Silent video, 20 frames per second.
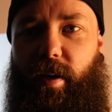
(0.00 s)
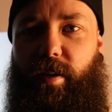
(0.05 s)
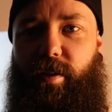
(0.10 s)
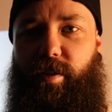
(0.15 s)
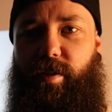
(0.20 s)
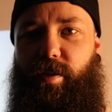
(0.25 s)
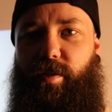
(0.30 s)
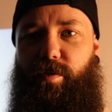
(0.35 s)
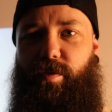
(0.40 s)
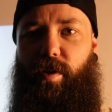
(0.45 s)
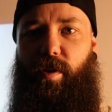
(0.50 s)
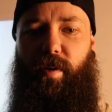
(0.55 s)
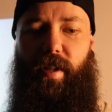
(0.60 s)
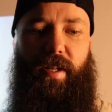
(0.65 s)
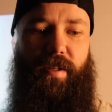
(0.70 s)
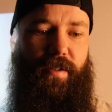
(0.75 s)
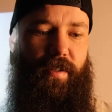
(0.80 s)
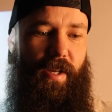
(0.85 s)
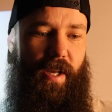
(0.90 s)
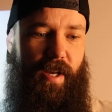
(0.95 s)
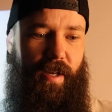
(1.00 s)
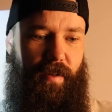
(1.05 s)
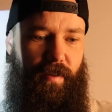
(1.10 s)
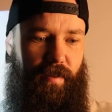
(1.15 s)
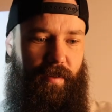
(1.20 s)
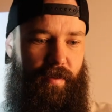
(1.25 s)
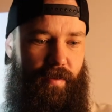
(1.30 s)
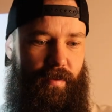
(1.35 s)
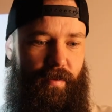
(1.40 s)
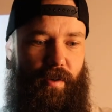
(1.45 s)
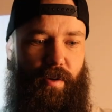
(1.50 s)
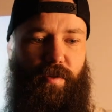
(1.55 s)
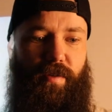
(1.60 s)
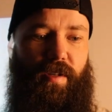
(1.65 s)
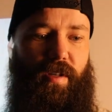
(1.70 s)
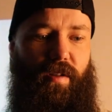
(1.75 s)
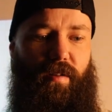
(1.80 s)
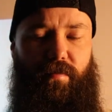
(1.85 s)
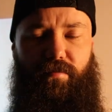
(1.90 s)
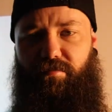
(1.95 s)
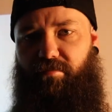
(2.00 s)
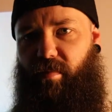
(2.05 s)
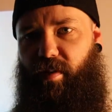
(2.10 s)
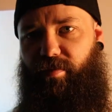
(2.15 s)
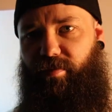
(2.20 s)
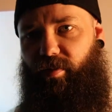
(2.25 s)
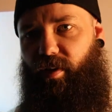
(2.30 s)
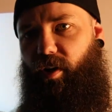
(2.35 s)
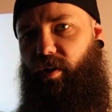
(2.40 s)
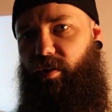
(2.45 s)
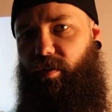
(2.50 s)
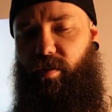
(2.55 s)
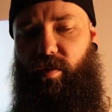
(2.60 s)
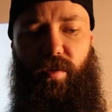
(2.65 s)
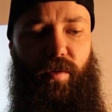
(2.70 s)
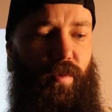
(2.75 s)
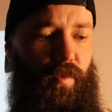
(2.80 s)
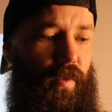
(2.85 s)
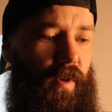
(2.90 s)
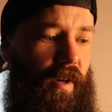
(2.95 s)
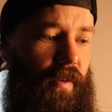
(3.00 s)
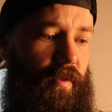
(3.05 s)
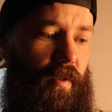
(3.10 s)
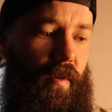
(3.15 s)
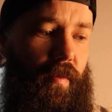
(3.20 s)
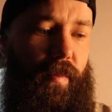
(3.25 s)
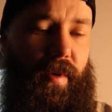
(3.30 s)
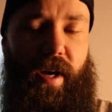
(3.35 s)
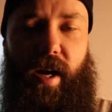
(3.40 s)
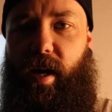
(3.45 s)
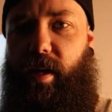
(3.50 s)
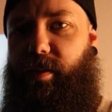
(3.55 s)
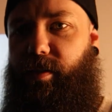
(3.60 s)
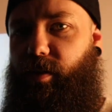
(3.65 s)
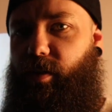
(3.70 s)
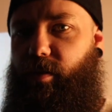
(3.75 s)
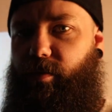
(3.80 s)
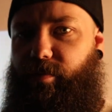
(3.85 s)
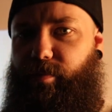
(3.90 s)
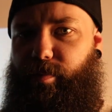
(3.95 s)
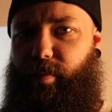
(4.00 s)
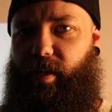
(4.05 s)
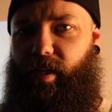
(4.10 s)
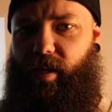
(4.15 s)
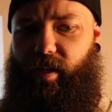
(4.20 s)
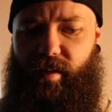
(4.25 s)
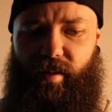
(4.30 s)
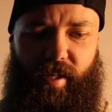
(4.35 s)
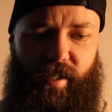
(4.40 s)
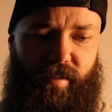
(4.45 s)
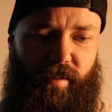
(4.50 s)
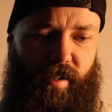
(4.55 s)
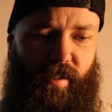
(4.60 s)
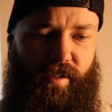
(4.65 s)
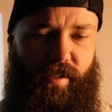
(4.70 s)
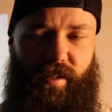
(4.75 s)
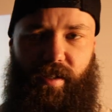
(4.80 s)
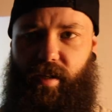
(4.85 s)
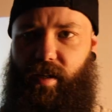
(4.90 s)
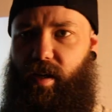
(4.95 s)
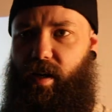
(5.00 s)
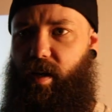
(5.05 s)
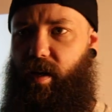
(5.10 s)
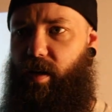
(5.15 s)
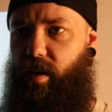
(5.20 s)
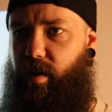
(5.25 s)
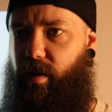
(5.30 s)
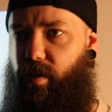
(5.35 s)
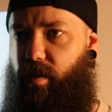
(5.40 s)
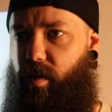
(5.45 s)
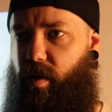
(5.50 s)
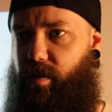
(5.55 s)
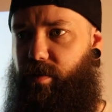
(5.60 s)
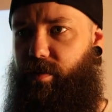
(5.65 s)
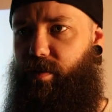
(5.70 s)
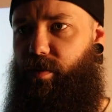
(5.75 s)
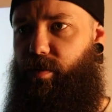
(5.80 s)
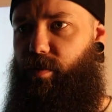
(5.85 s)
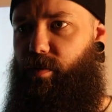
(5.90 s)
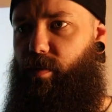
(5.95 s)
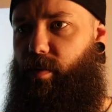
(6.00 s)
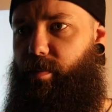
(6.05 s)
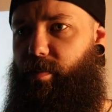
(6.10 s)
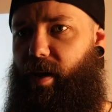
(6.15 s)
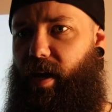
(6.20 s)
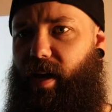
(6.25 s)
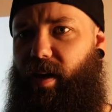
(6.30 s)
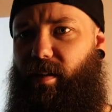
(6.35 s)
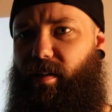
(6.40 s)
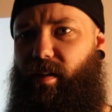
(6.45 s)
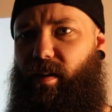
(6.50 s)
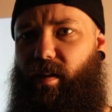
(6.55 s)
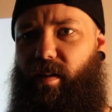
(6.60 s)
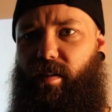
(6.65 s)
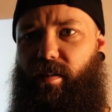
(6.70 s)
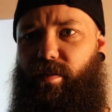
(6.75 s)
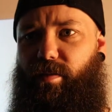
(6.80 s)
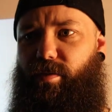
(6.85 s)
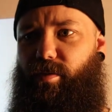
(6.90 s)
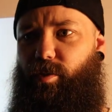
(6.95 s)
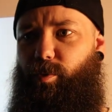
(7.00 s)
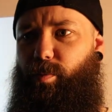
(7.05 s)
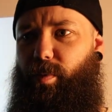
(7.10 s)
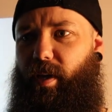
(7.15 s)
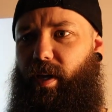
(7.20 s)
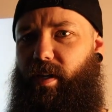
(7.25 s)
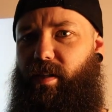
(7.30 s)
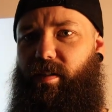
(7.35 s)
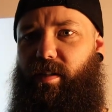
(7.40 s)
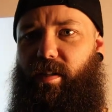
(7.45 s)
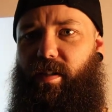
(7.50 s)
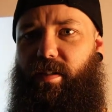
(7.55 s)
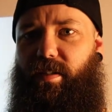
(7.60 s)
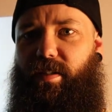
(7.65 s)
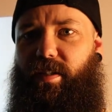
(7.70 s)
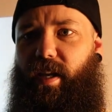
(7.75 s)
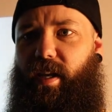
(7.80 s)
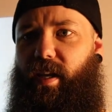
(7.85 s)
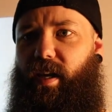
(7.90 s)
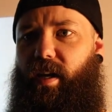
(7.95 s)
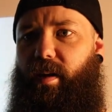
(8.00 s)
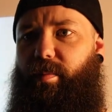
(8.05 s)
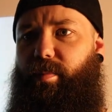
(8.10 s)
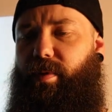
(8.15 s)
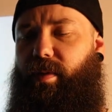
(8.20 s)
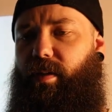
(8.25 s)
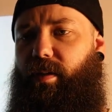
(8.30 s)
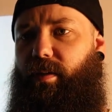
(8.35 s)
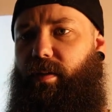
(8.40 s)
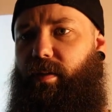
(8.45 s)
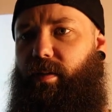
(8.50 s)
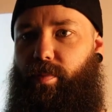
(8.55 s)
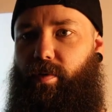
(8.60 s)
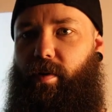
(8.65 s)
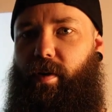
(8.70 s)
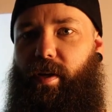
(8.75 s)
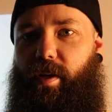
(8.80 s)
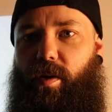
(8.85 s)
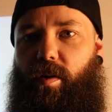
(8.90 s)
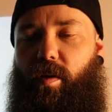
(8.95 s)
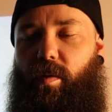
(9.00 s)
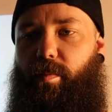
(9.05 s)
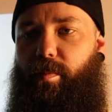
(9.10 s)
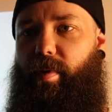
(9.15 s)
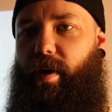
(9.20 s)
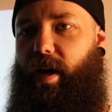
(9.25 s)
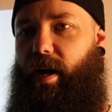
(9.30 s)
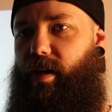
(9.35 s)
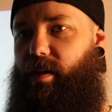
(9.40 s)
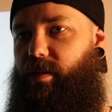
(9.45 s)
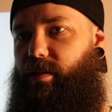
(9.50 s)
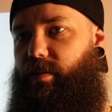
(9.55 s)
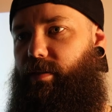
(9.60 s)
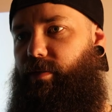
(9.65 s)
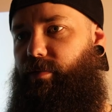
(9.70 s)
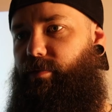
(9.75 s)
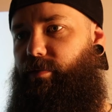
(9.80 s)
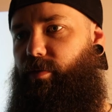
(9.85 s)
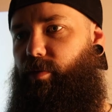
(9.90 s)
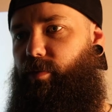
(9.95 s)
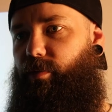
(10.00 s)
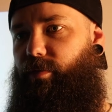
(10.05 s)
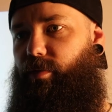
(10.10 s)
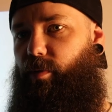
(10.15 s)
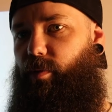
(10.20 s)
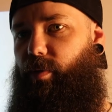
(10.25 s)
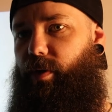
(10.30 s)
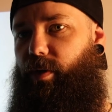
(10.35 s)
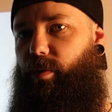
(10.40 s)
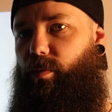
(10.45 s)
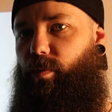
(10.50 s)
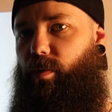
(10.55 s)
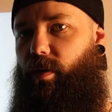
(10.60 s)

I can just control that sound using my phone or whatever I'm casting off, but that's actually not too bad. Super easy to set up, pretty compact for what you